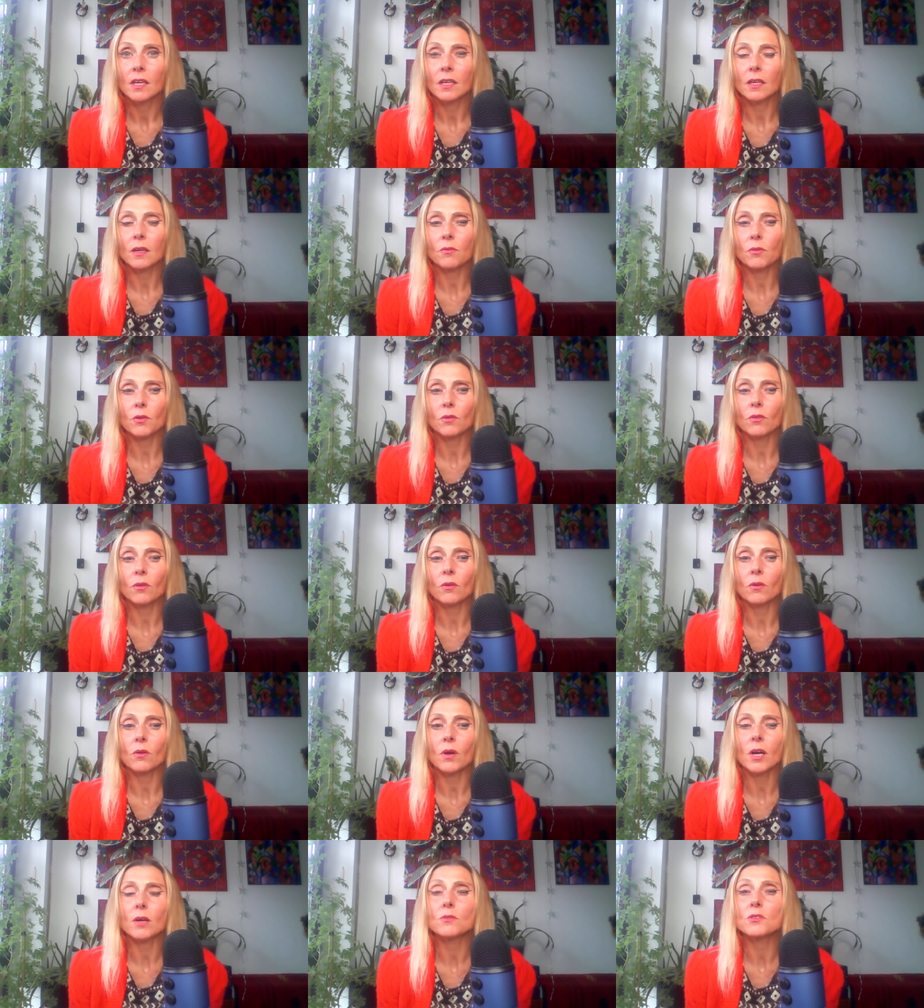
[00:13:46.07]
if you
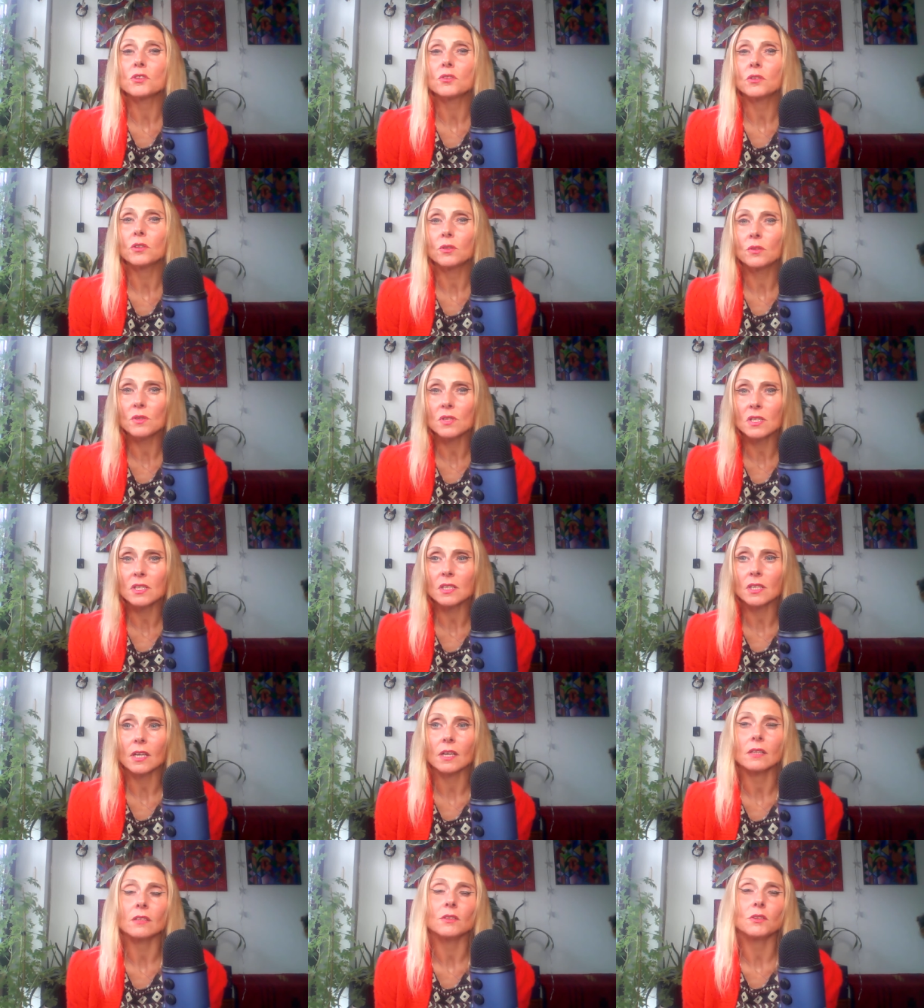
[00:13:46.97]
know how to use it
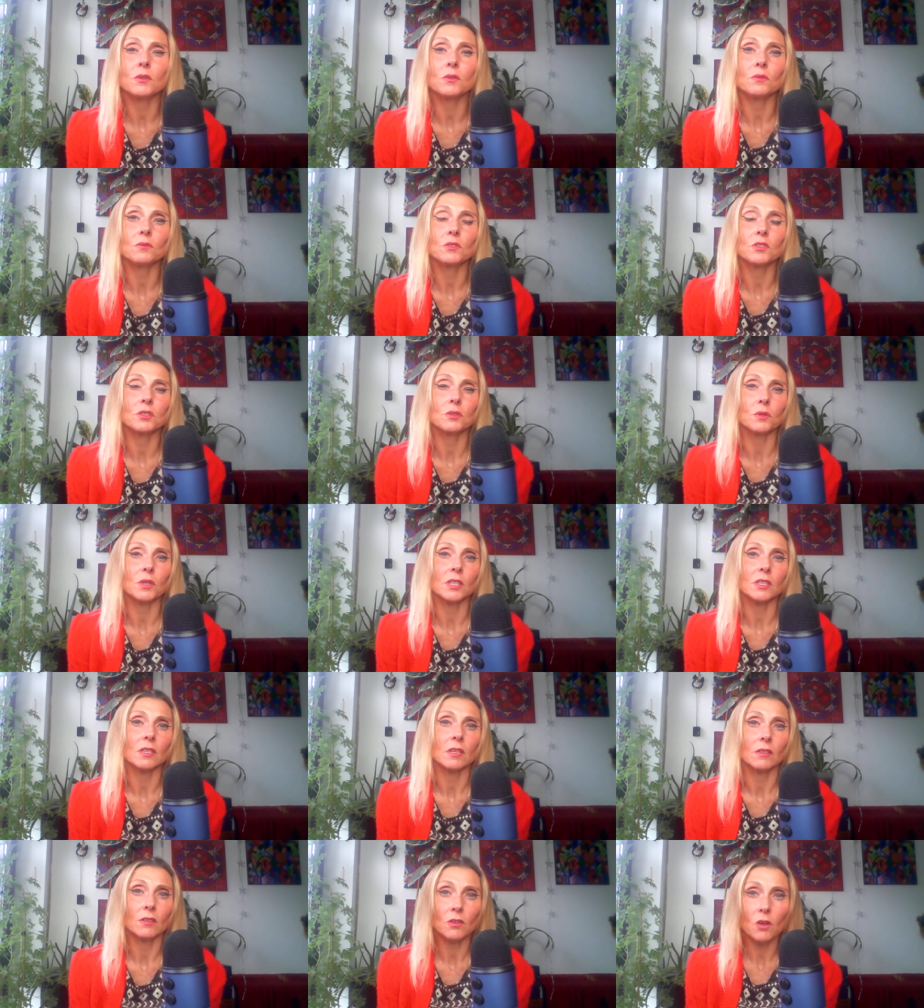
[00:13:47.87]
and you do
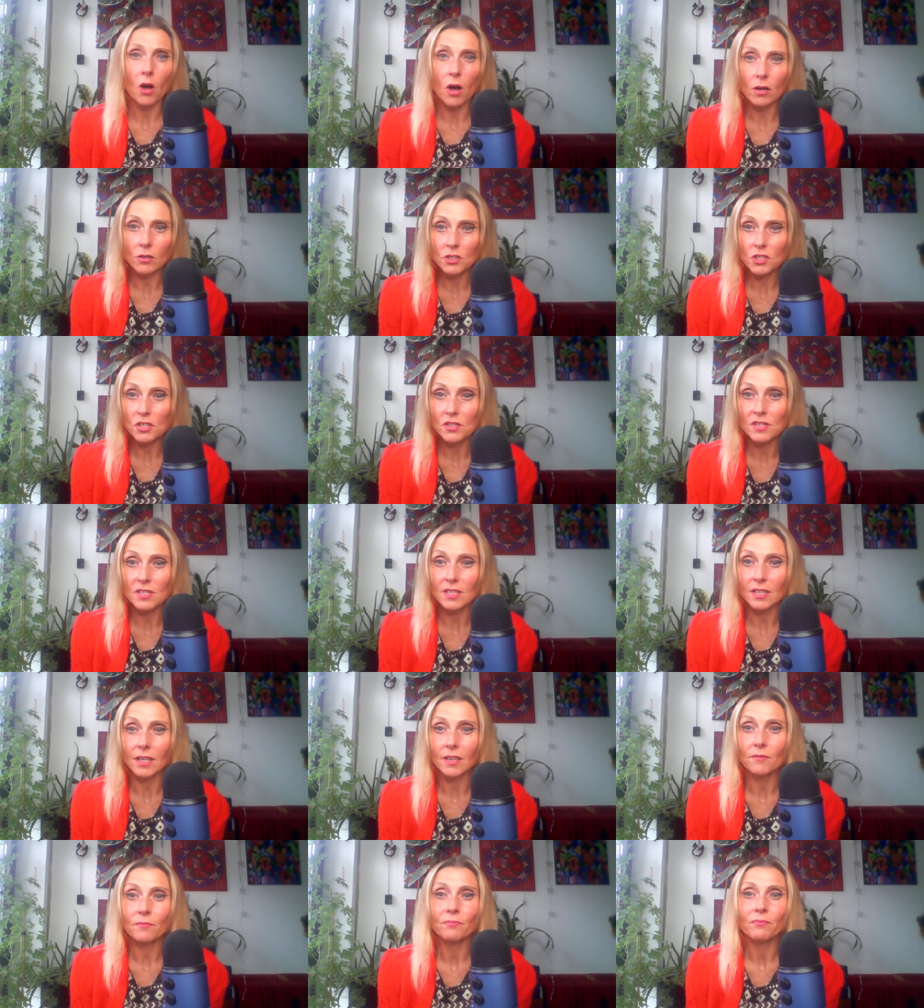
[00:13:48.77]
it
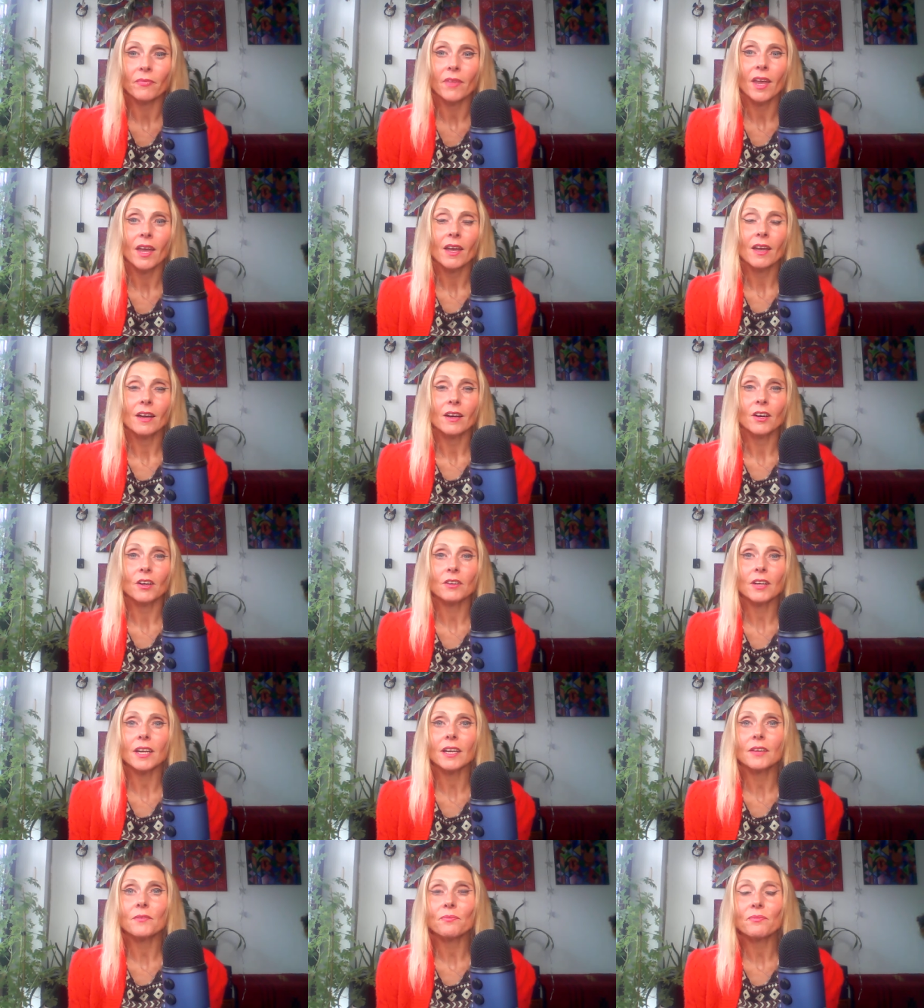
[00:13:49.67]
consciously.
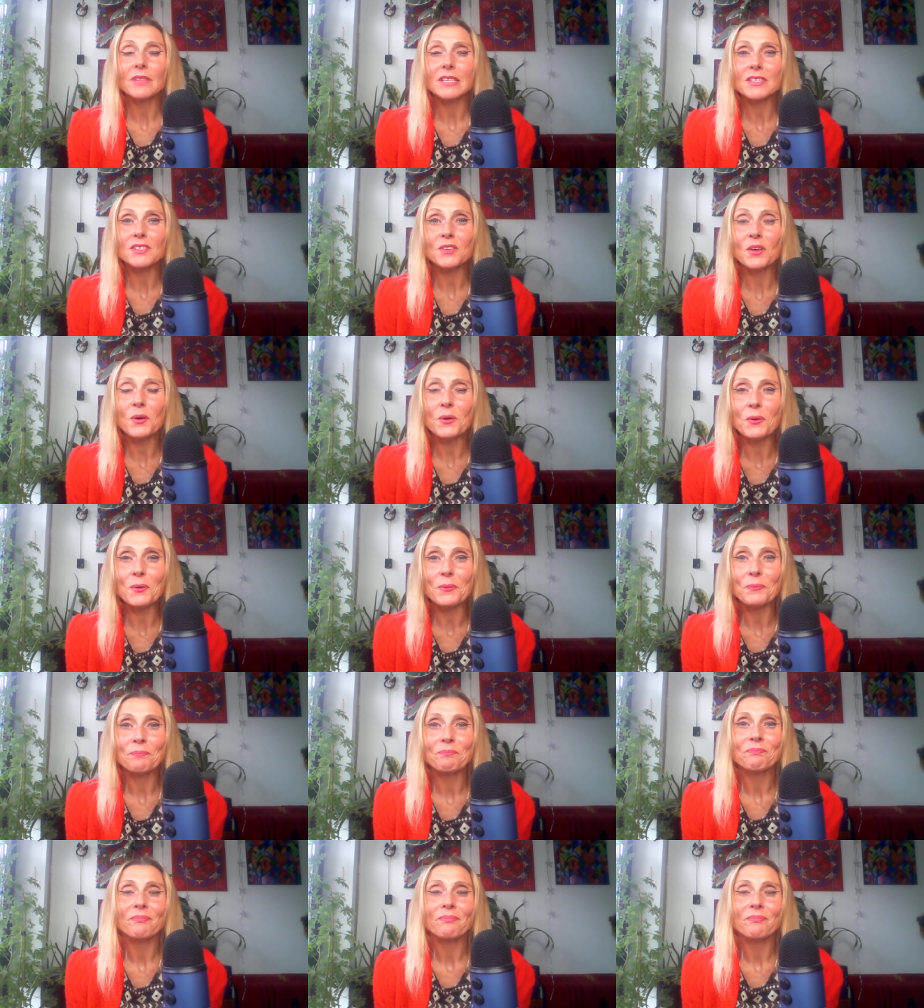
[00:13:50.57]
Okay, so